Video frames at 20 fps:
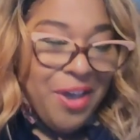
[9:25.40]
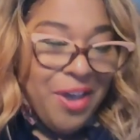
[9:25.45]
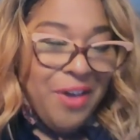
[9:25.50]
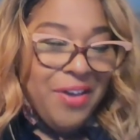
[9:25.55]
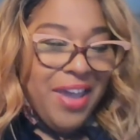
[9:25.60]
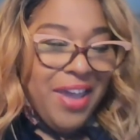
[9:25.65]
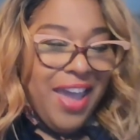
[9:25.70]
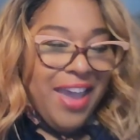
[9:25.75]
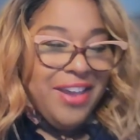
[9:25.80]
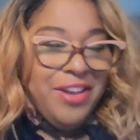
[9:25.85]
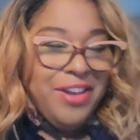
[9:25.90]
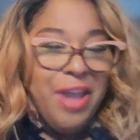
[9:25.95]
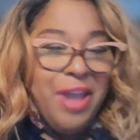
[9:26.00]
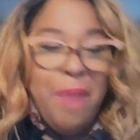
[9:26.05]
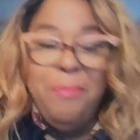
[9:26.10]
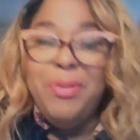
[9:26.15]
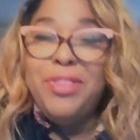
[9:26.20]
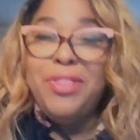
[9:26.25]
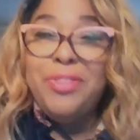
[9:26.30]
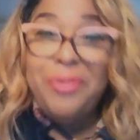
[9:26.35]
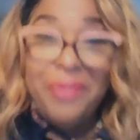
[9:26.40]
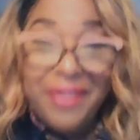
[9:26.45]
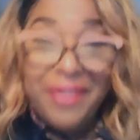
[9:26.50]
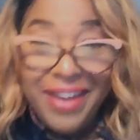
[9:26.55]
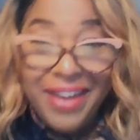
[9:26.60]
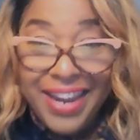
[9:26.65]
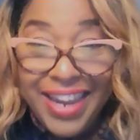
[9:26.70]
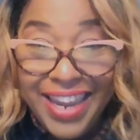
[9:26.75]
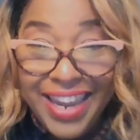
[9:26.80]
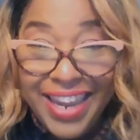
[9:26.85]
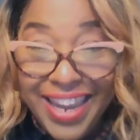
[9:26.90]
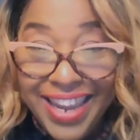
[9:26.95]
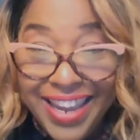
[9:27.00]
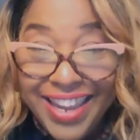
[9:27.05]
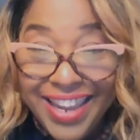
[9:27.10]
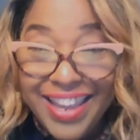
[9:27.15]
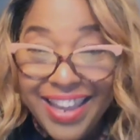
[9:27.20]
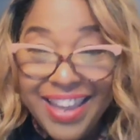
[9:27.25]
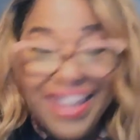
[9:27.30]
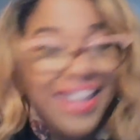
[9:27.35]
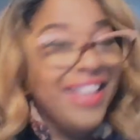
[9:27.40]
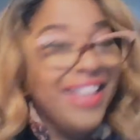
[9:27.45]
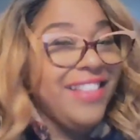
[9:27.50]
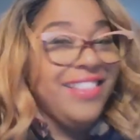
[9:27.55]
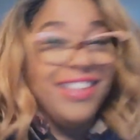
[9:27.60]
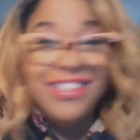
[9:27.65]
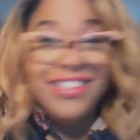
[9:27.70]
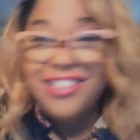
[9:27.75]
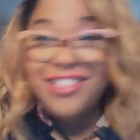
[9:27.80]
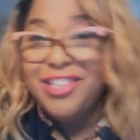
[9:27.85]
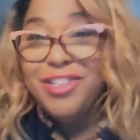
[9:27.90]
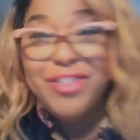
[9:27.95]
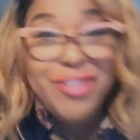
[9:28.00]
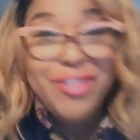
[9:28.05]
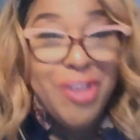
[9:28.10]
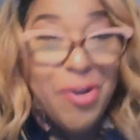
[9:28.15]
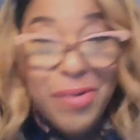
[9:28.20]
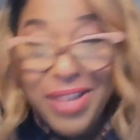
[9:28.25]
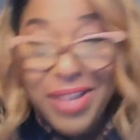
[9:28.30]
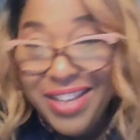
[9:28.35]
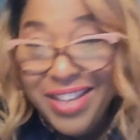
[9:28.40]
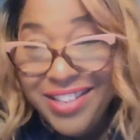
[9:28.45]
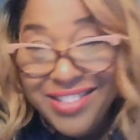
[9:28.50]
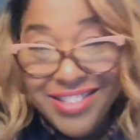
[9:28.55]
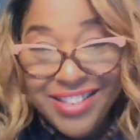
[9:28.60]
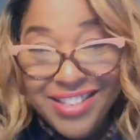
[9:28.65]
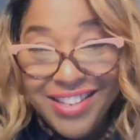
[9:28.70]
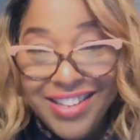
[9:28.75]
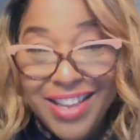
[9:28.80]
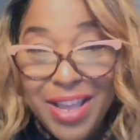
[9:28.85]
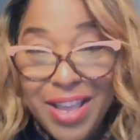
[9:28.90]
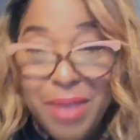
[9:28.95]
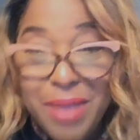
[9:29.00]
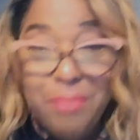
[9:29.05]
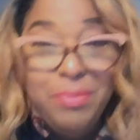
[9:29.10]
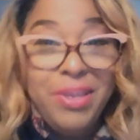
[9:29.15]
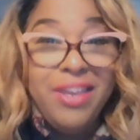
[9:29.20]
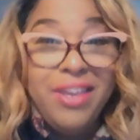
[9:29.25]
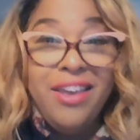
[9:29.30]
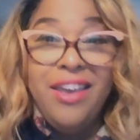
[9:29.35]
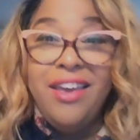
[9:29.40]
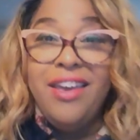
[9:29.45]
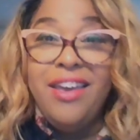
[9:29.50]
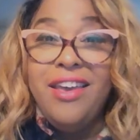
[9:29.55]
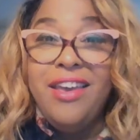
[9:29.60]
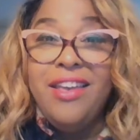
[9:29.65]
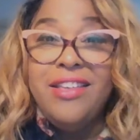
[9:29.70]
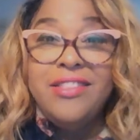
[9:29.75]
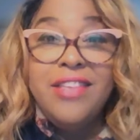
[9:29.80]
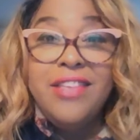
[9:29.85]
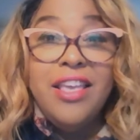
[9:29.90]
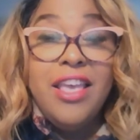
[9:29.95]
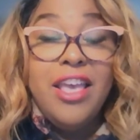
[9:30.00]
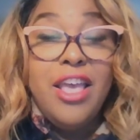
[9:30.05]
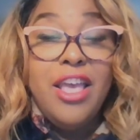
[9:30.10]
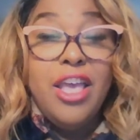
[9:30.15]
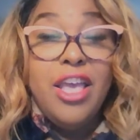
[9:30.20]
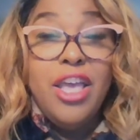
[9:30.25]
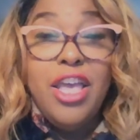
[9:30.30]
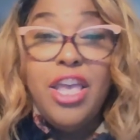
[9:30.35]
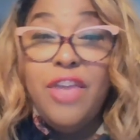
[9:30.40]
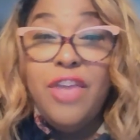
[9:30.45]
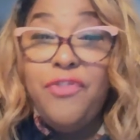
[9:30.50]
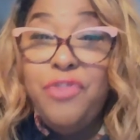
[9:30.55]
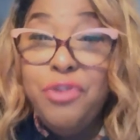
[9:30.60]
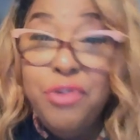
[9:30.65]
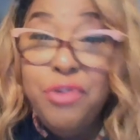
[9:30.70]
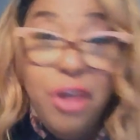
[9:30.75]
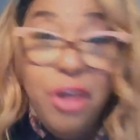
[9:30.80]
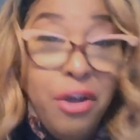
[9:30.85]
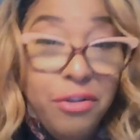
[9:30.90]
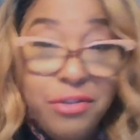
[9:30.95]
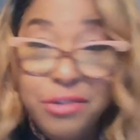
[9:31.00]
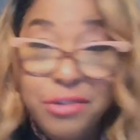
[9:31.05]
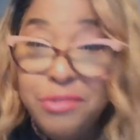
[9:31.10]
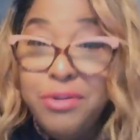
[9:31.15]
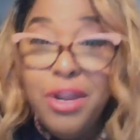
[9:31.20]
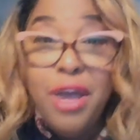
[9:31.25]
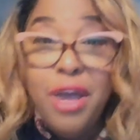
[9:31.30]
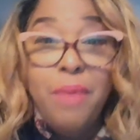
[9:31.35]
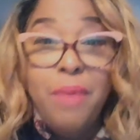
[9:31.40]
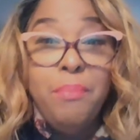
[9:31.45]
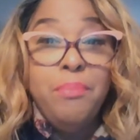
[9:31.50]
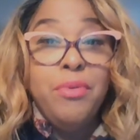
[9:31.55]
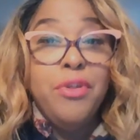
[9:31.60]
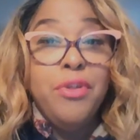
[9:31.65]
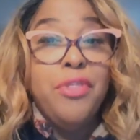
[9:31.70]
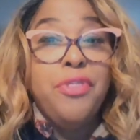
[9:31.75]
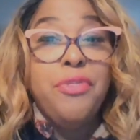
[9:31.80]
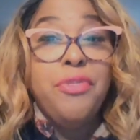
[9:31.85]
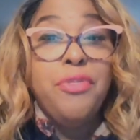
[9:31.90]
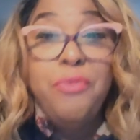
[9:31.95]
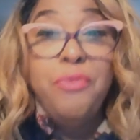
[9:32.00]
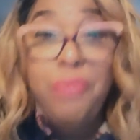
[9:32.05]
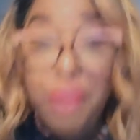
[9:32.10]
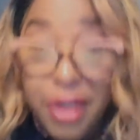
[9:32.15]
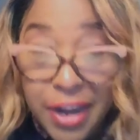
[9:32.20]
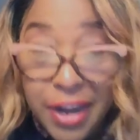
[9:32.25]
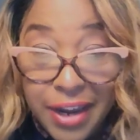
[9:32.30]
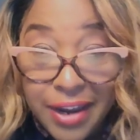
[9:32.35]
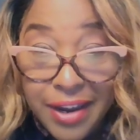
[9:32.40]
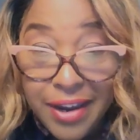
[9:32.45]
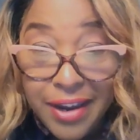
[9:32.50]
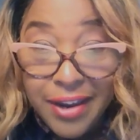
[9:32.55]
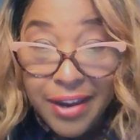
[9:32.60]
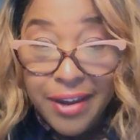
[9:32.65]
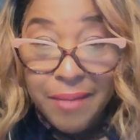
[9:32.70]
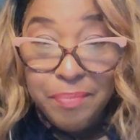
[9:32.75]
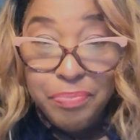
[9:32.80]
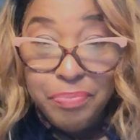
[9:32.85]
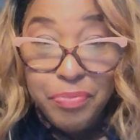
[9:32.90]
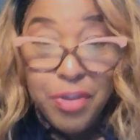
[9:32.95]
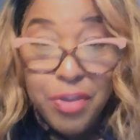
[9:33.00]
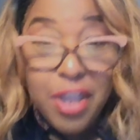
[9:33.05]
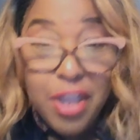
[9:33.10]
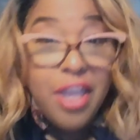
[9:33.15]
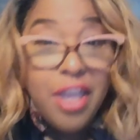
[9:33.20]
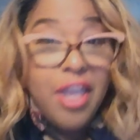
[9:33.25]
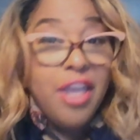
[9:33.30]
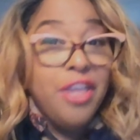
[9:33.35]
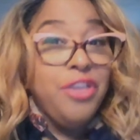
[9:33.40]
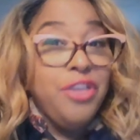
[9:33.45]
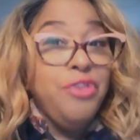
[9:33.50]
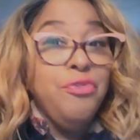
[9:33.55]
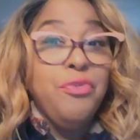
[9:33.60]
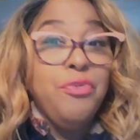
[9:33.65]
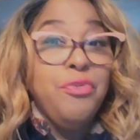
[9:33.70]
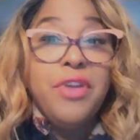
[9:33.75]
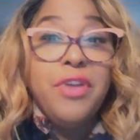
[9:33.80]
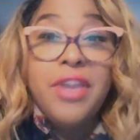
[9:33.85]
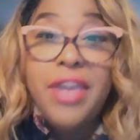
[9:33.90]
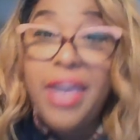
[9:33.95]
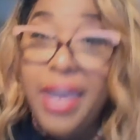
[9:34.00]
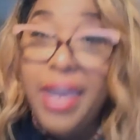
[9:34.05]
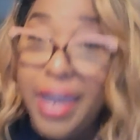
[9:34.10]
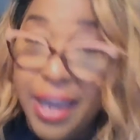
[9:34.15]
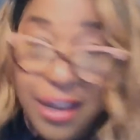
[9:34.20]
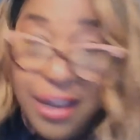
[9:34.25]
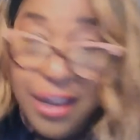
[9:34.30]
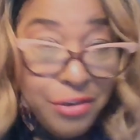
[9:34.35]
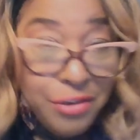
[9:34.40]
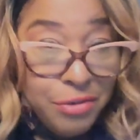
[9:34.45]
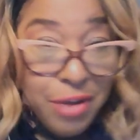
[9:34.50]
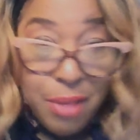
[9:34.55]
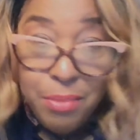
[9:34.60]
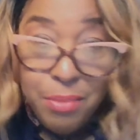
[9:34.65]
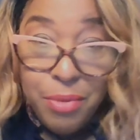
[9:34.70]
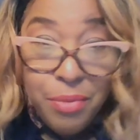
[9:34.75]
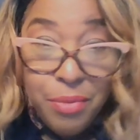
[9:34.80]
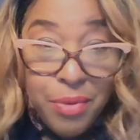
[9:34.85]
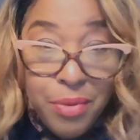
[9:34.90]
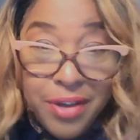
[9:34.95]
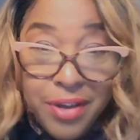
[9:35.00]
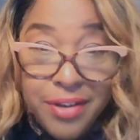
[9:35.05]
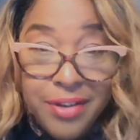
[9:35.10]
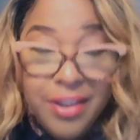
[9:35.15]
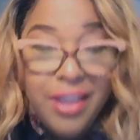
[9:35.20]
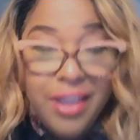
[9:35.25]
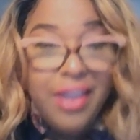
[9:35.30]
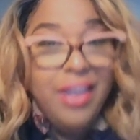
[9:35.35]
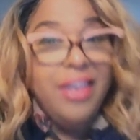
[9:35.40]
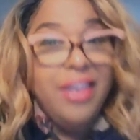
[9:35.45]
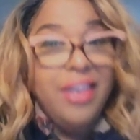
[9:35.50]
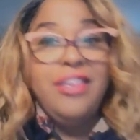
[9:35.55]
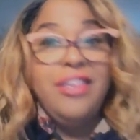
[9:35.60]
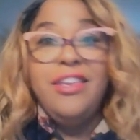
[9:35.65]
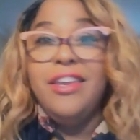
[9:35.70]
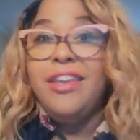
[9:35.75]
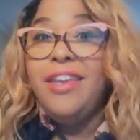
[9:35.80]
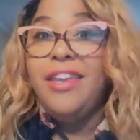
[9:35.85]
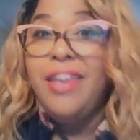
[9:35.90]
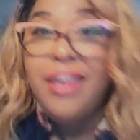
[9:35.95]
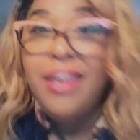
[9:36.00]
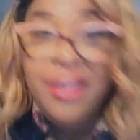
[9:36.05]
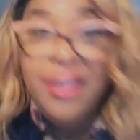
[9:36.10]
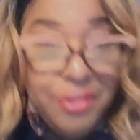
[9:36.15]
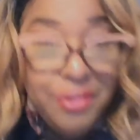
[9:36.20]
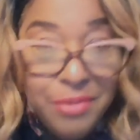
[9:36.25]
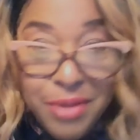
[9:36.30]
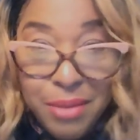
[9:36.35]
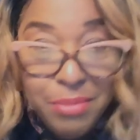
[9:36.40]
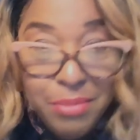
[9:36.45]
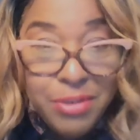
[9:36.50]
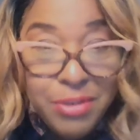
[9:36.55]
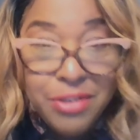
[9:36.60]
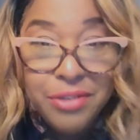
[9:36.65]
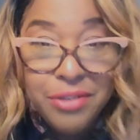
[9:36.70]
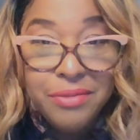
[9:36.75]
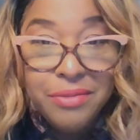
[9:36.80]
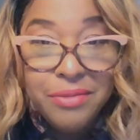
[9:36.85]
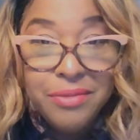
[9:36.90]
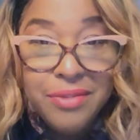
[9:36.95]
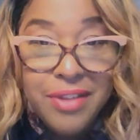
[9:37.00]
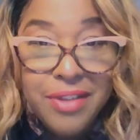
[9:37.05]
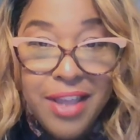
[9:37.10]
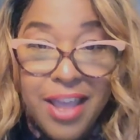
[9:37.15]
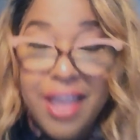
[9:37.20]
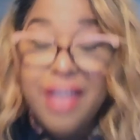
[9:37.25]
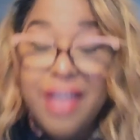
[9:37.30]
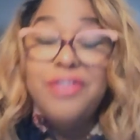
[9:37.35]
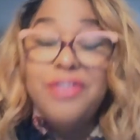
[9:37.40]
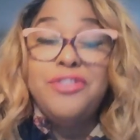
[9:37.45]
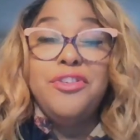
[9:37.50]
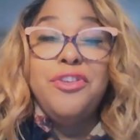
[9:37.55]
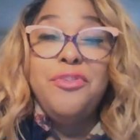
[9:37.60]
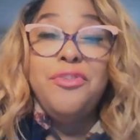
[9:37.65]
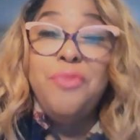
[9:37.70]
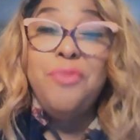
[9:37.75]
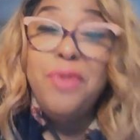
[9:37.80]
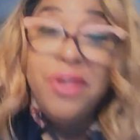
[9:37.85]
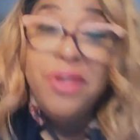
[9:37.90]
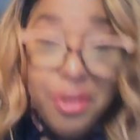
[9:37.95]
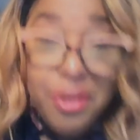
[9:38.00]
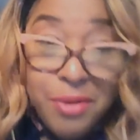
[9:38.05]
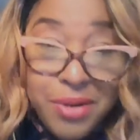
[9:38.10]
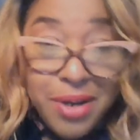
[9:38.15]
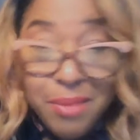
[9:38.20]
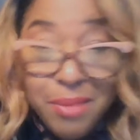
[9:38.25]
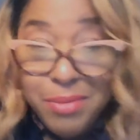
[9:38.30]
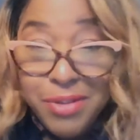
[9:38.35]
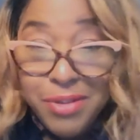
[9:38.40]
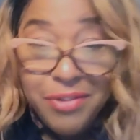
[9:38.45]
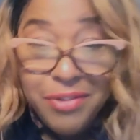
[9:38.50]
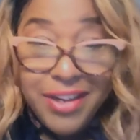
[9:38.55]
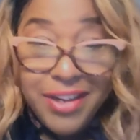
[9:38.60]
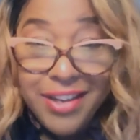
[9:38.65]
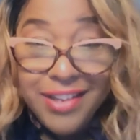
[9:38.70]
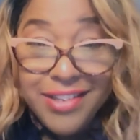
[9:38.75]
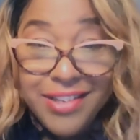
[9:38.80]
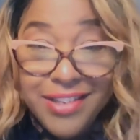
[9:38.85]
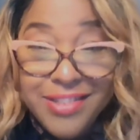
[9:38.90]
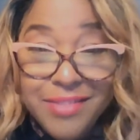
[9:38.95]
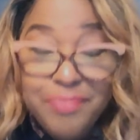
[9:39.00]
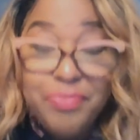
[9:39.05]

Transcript: Okay, number 3. This is so easy, because if you don't do number 3, you can't do number 1 and you can't do number 2. So you want to know what number 3 is?